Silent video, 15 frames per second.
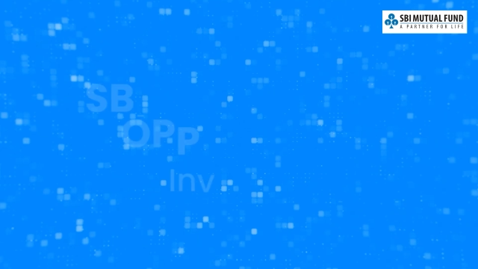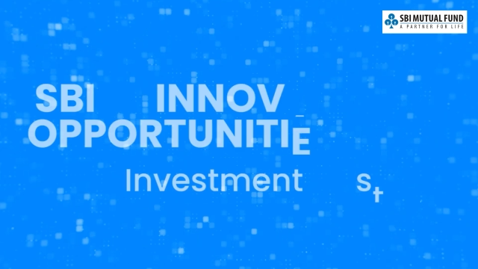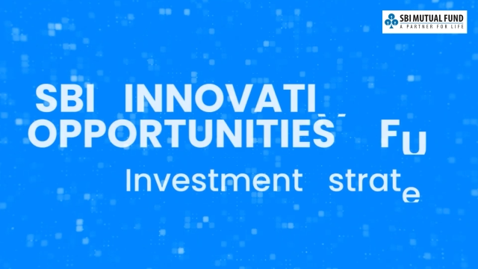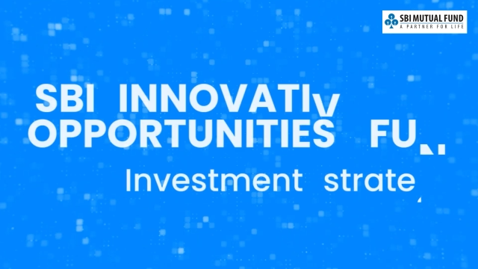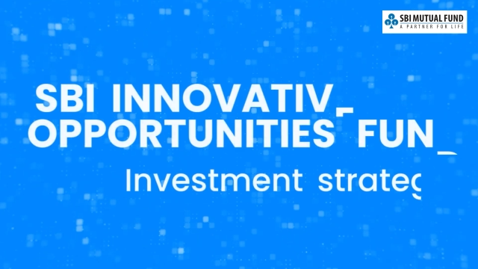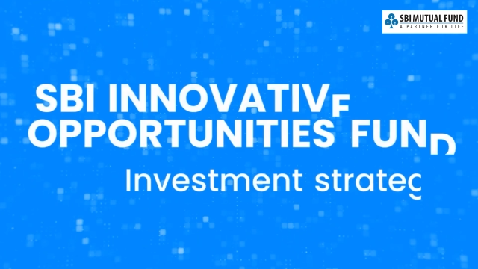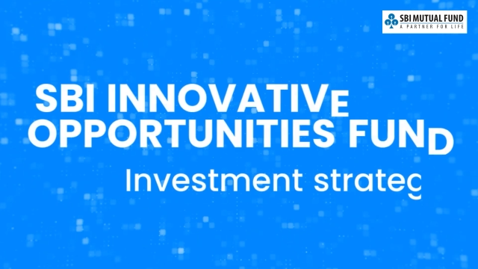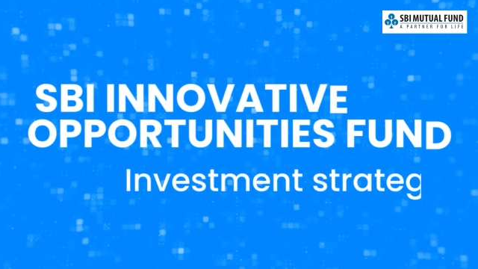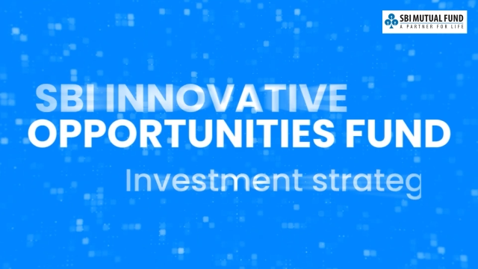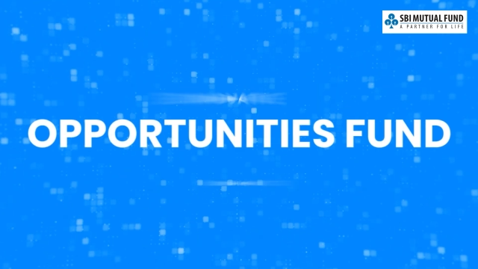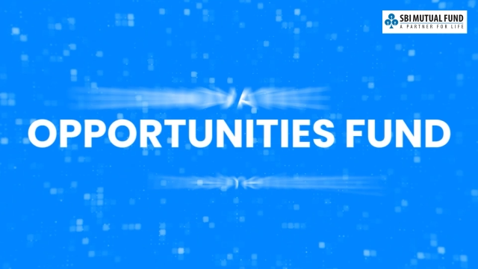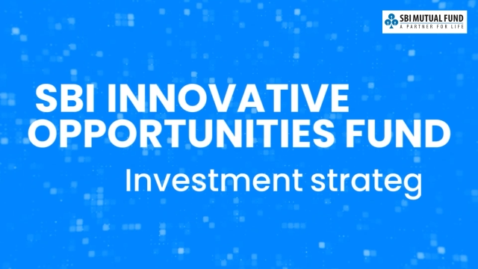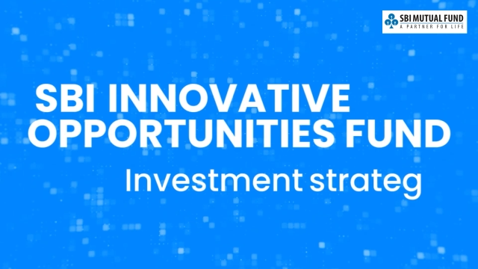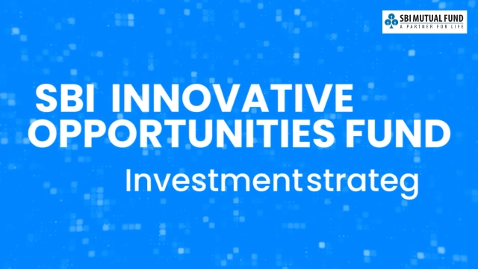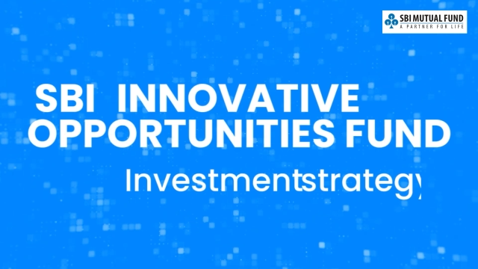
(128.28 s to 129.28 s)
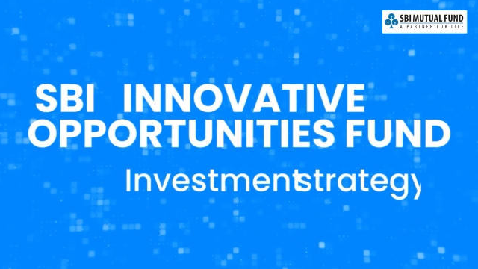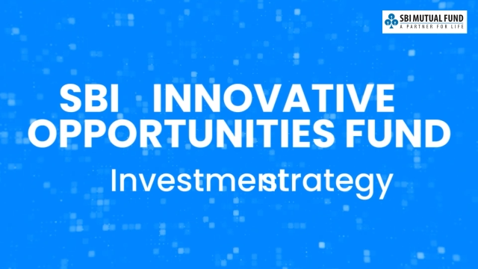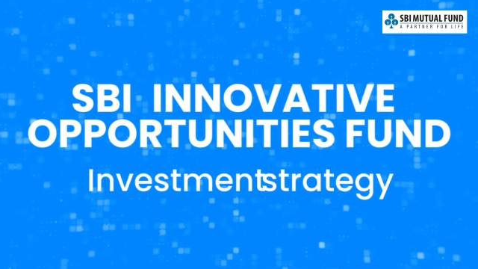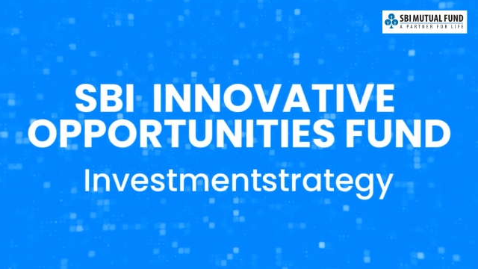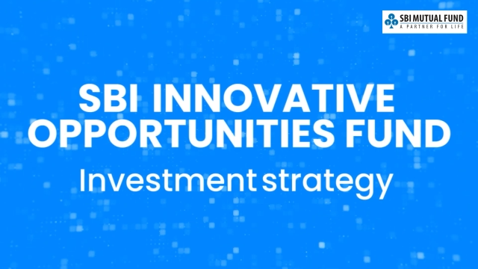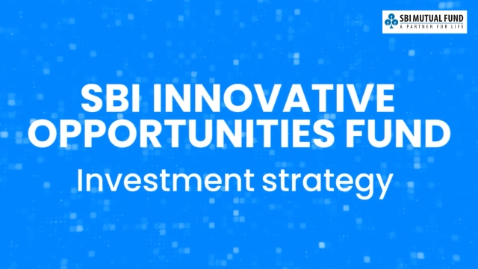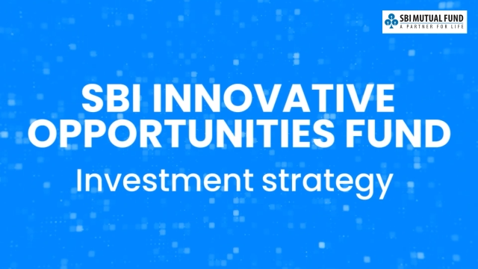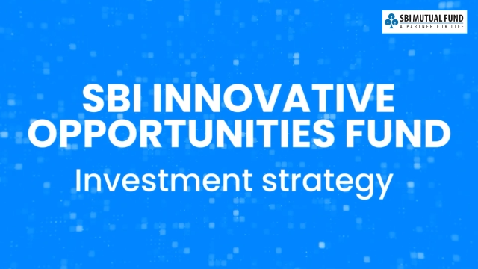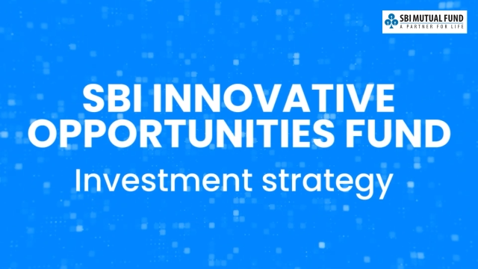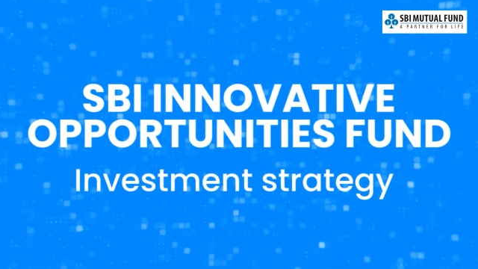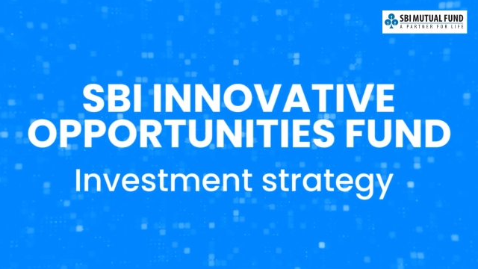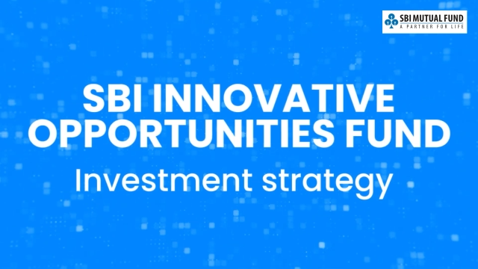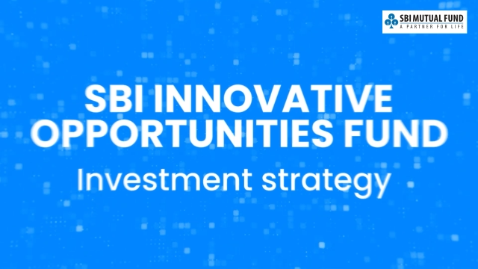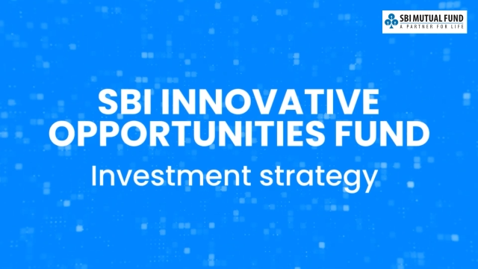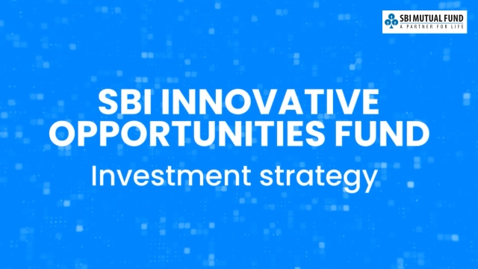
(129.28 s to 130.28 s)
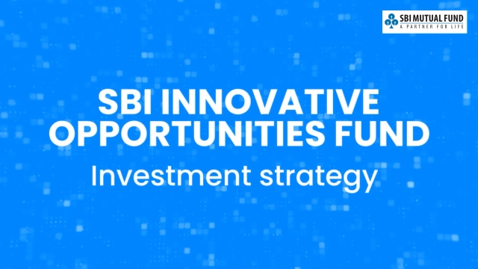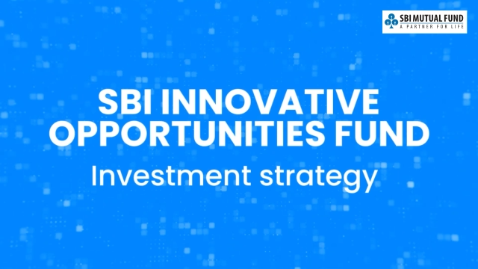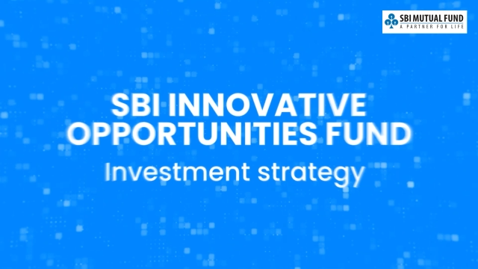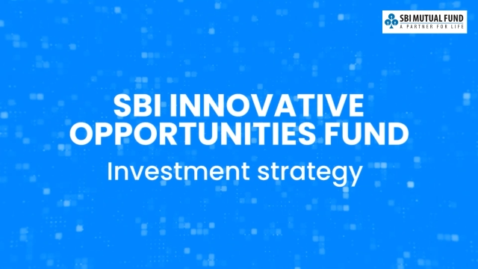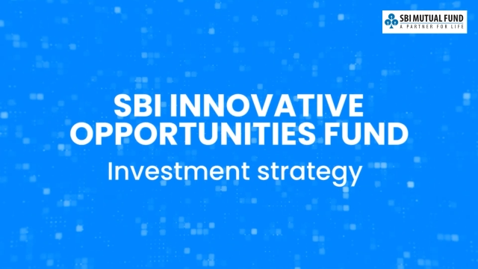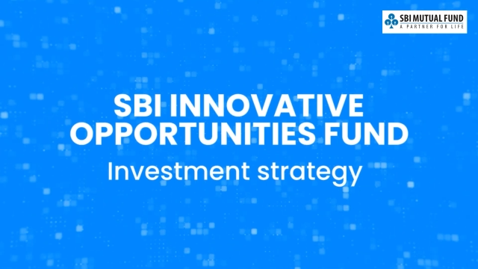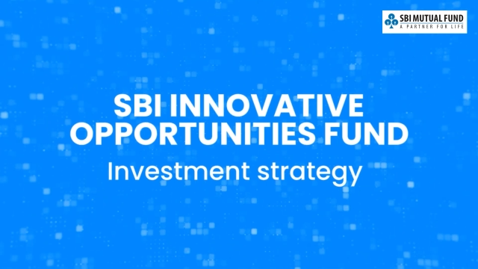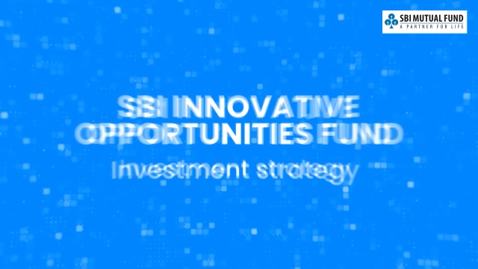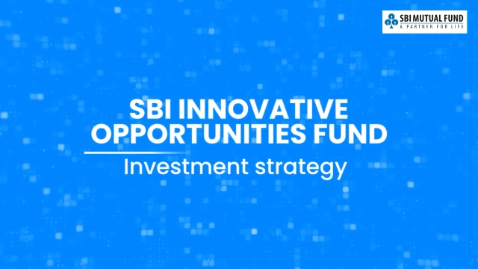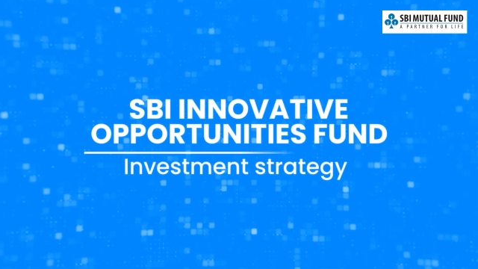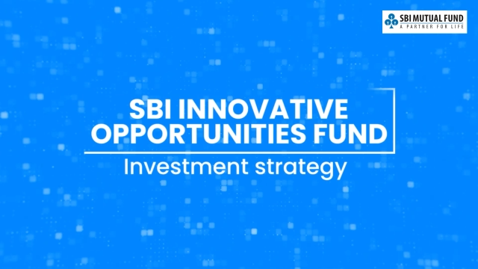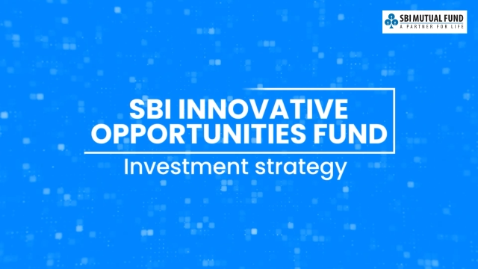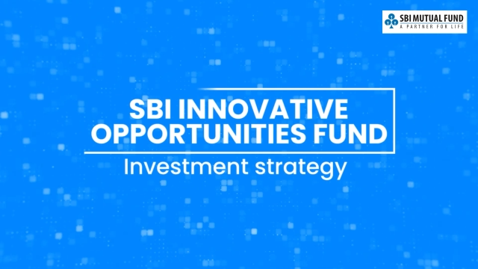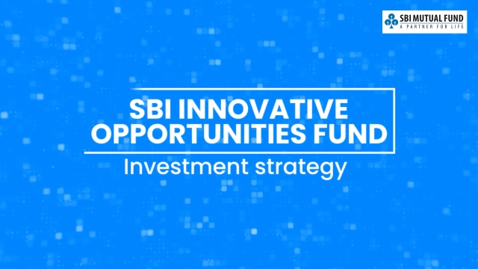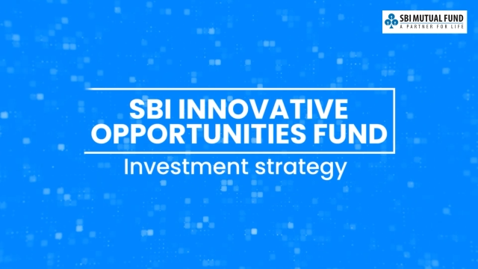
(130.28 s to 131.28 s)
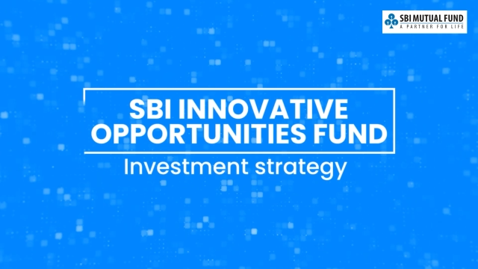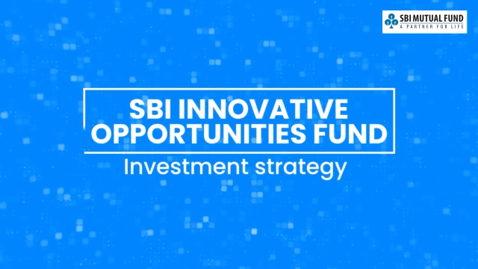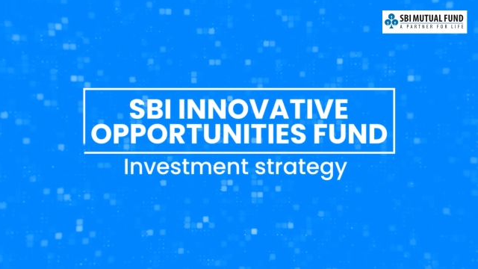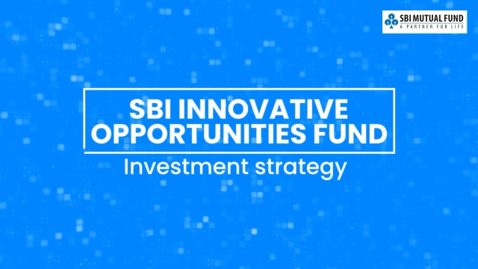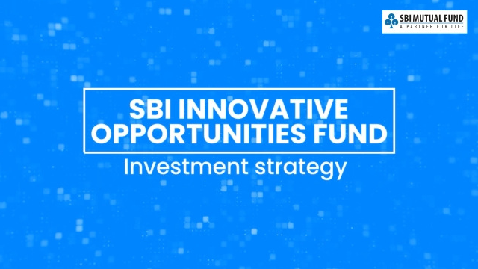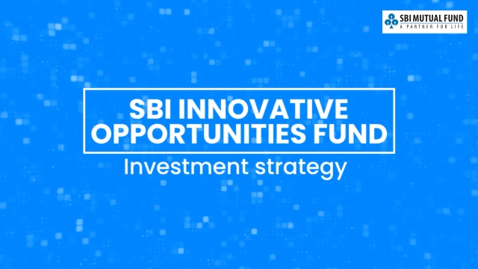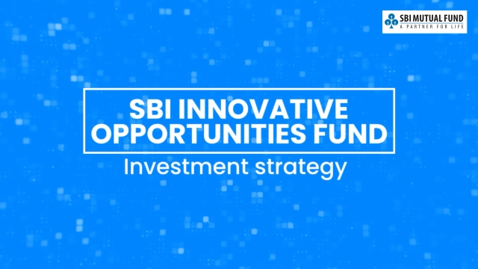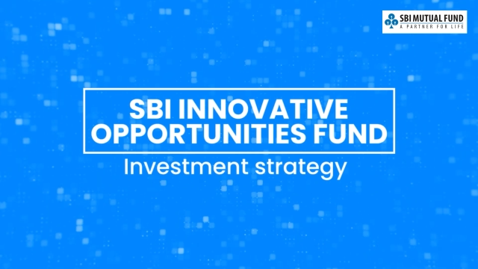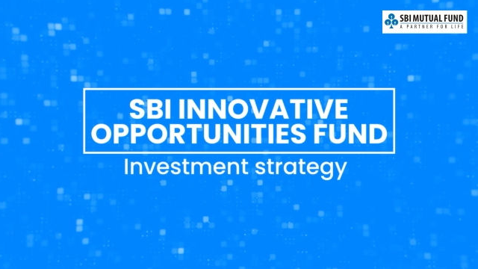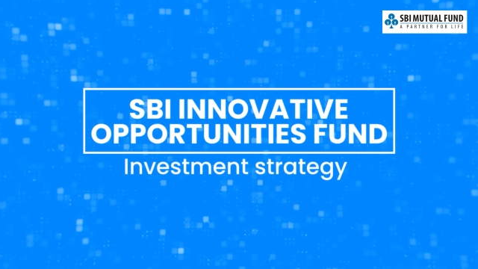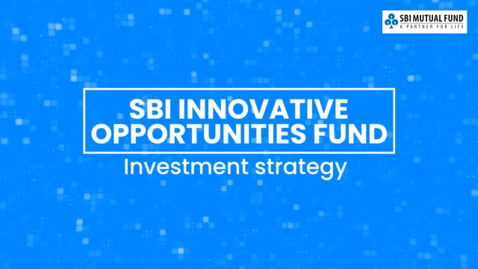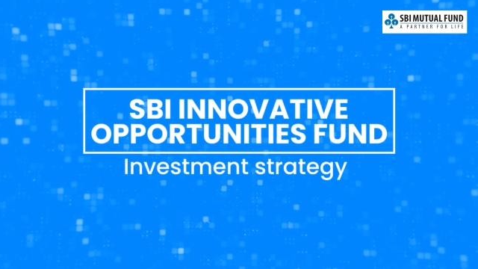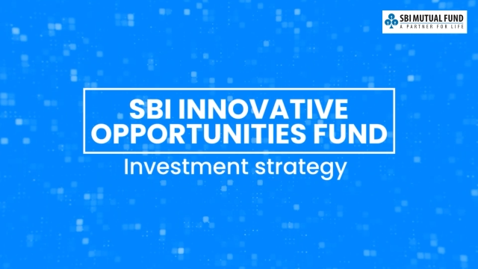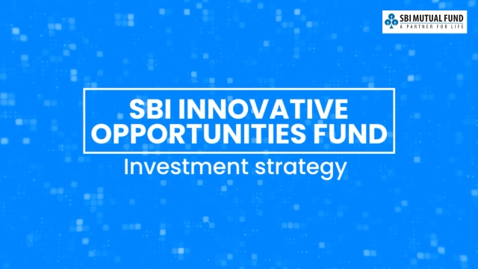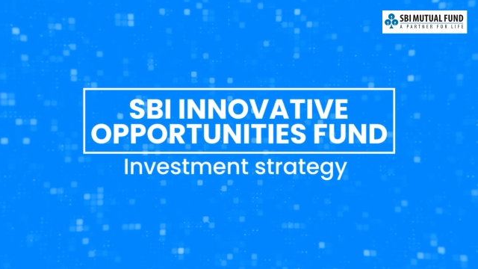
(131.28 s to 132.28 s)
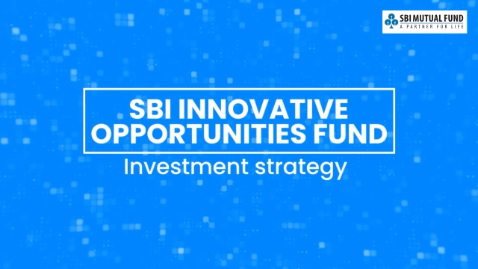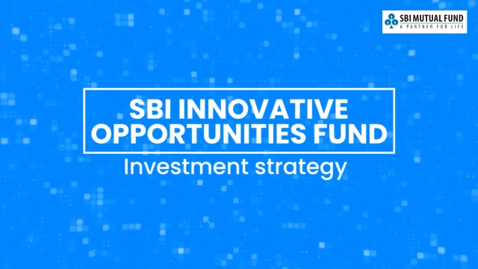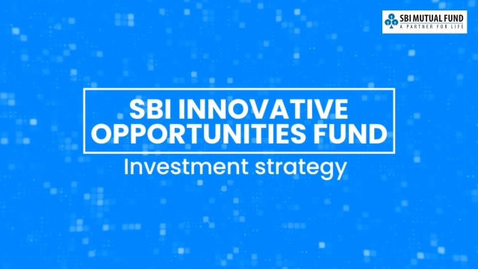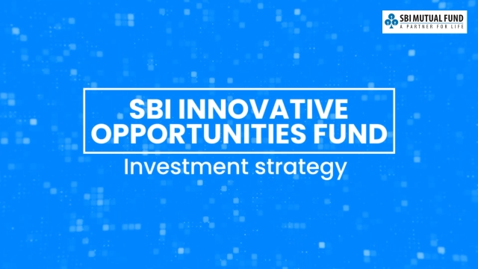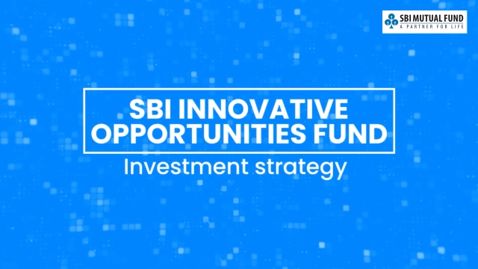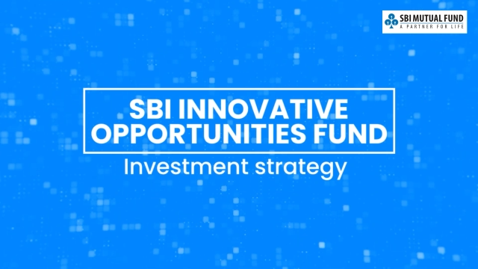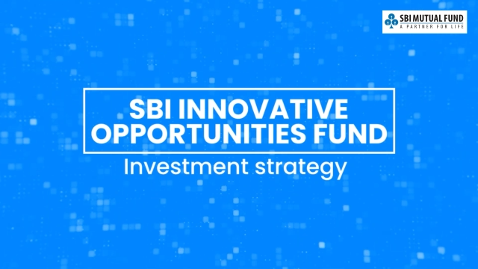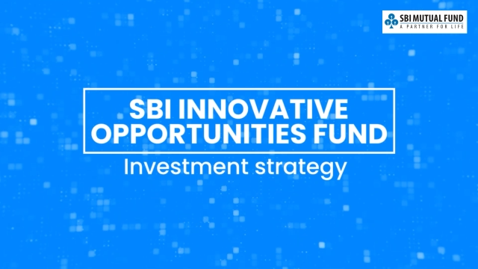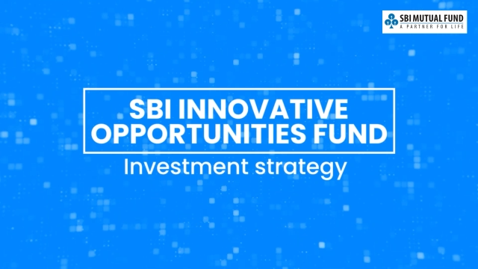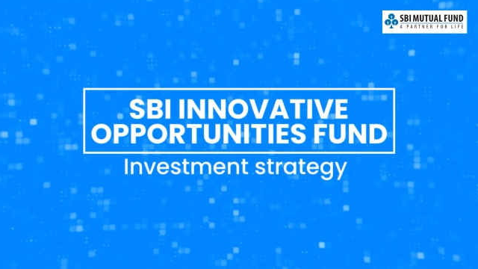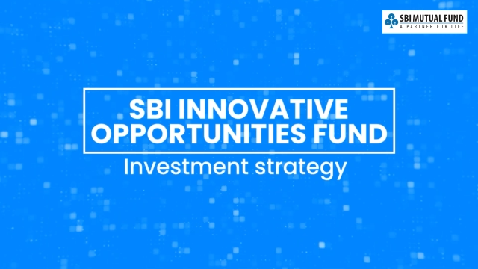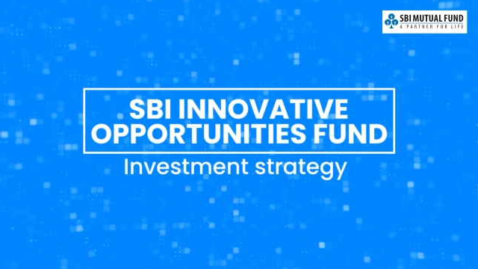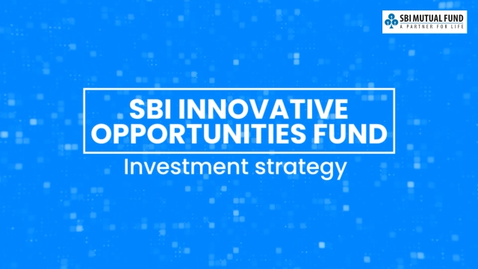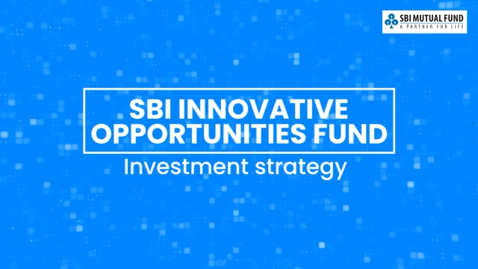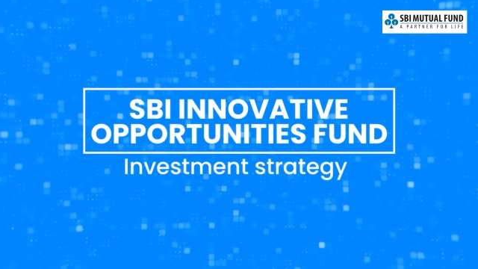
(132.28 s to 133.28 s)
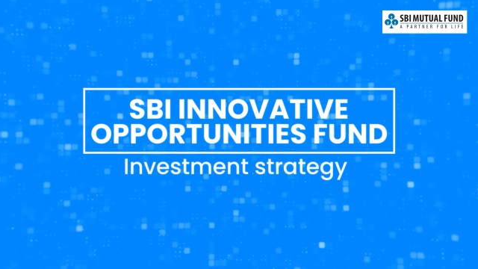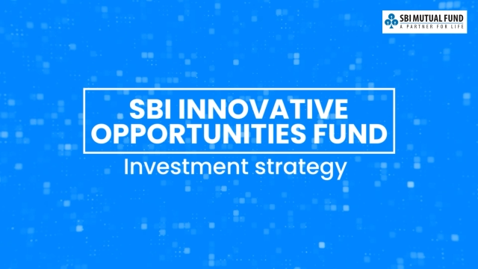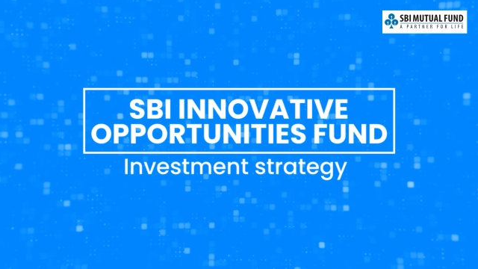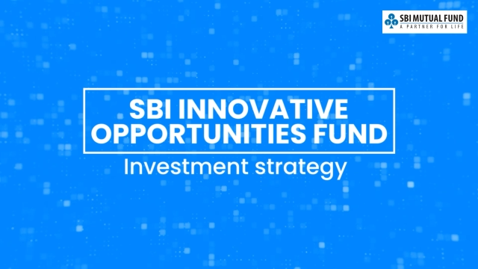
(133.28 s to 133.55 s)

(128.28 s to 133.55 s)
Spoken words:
[unreadable: no face in view]